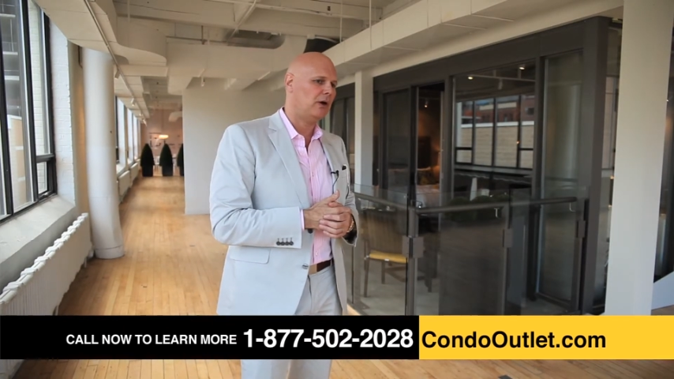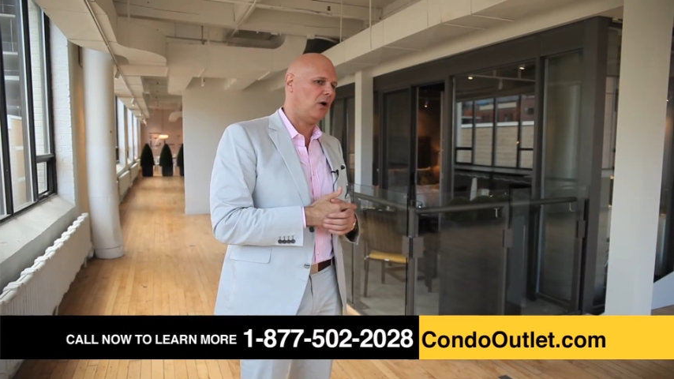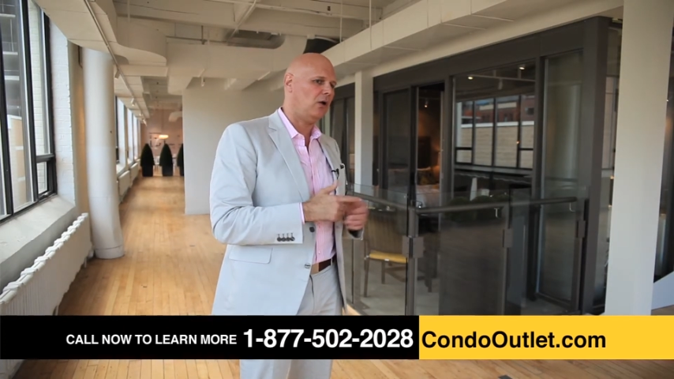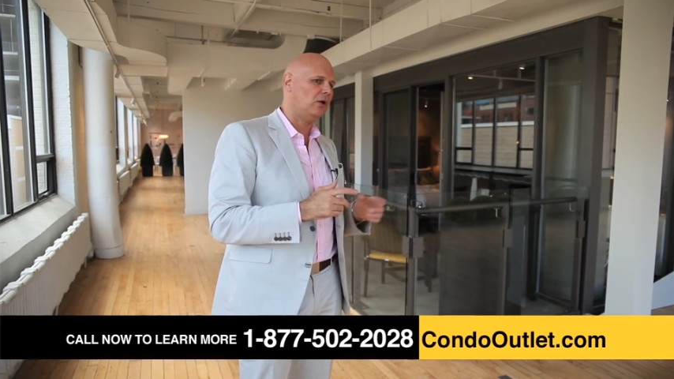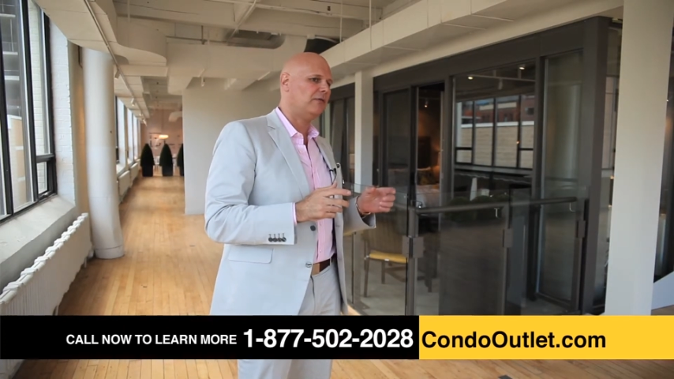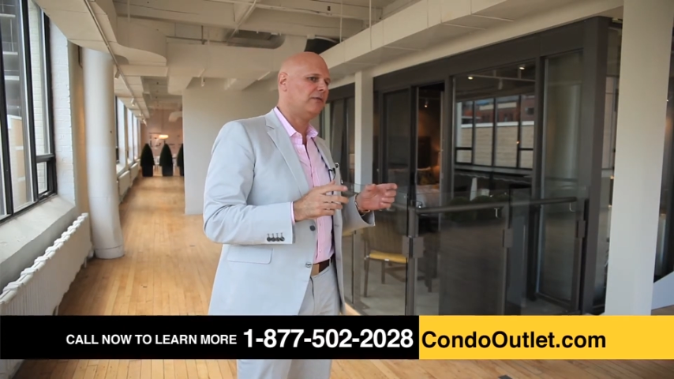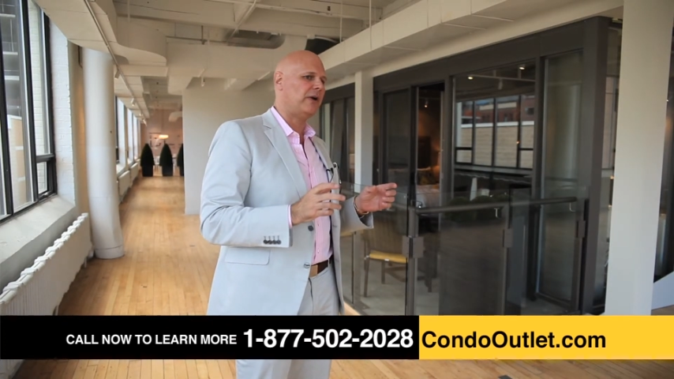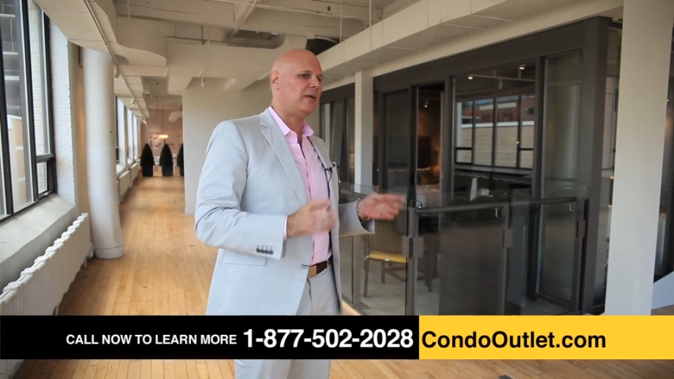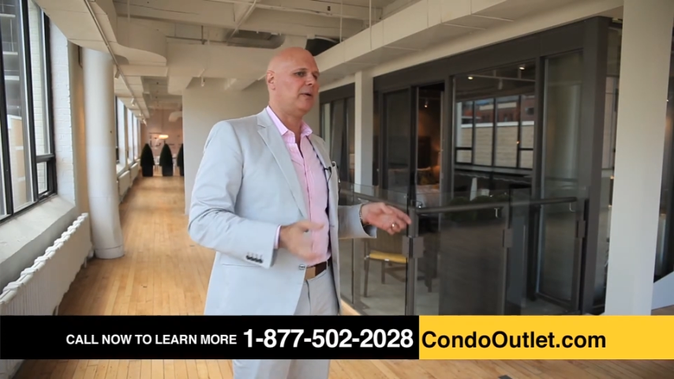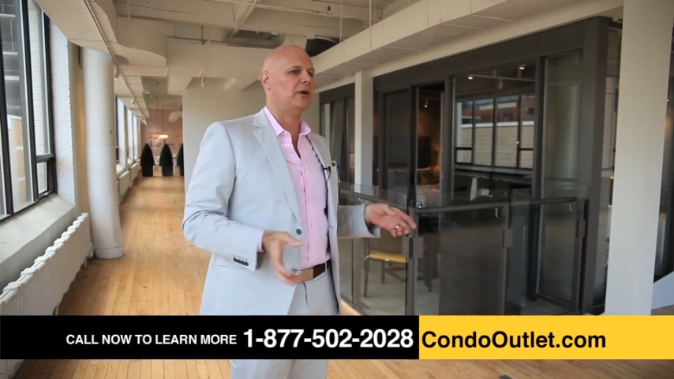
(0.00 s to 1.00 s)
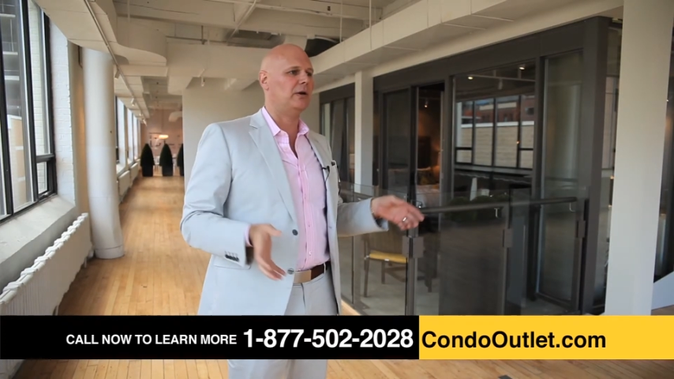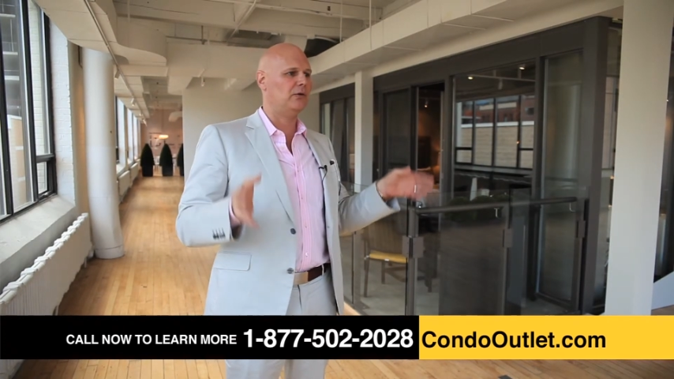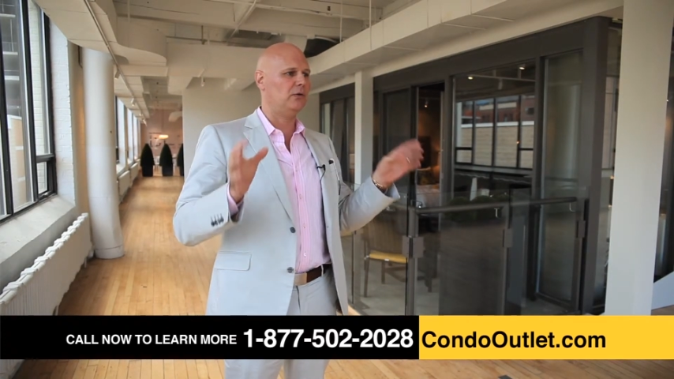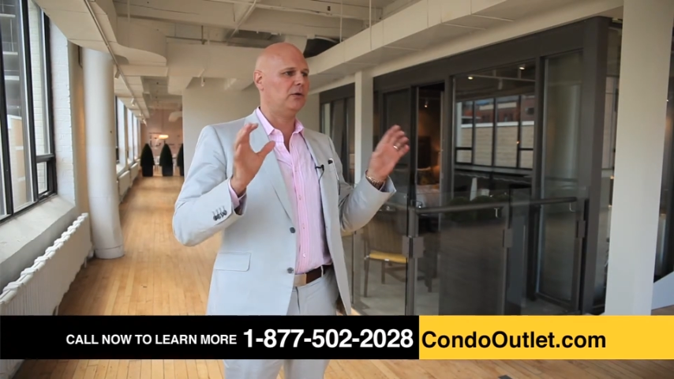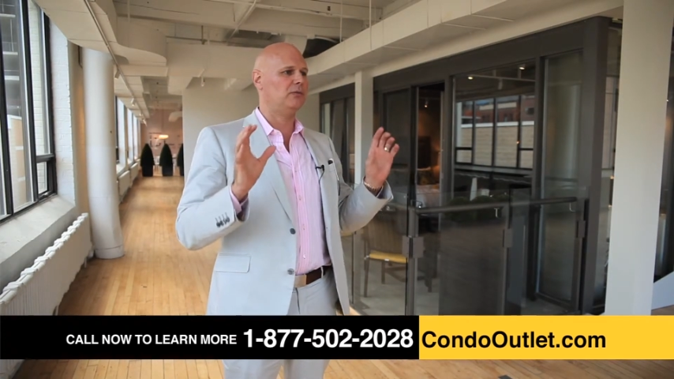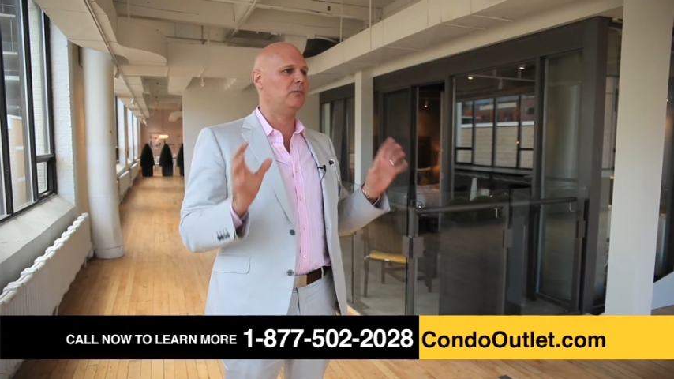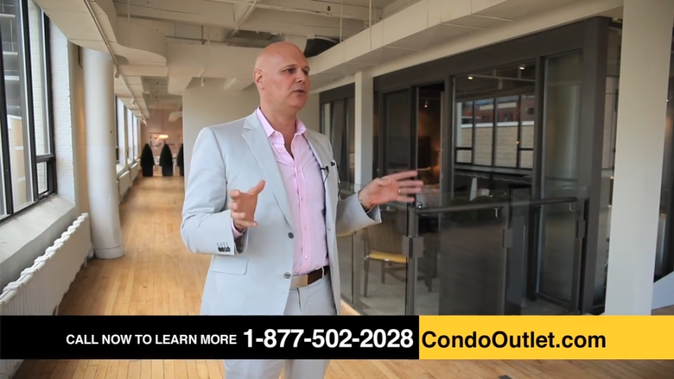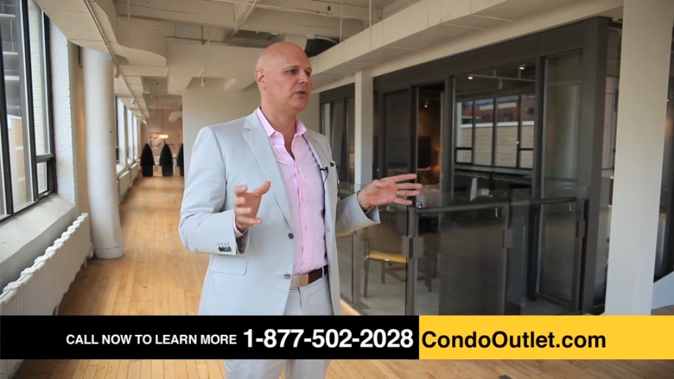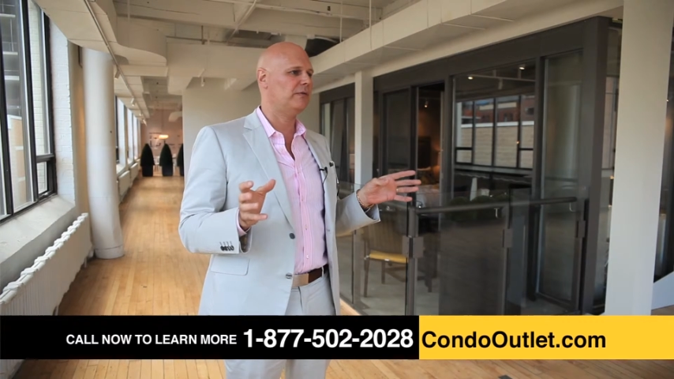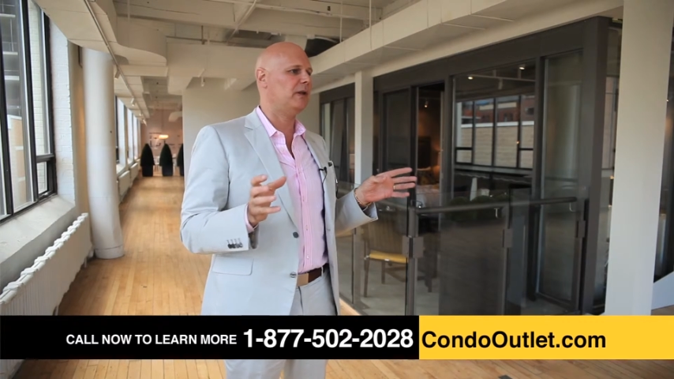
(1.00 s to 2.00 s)
All our framing on our doors,
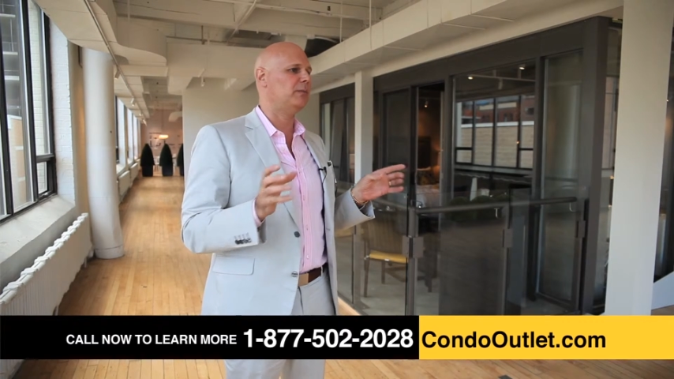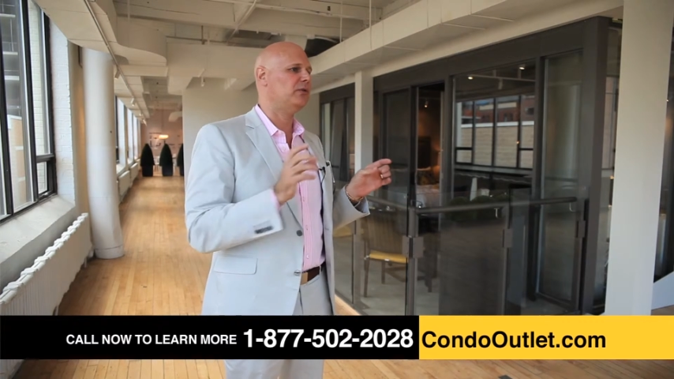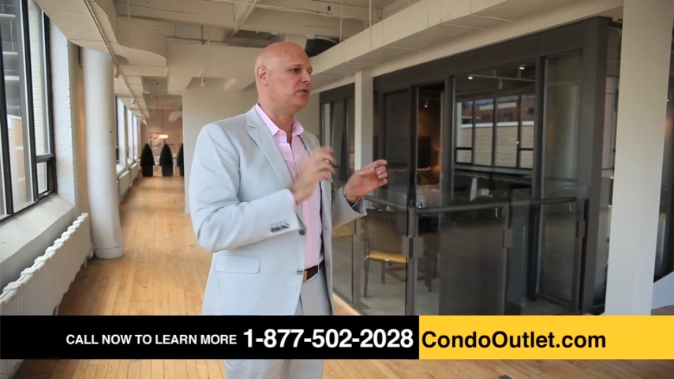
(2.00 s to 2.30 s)
most developers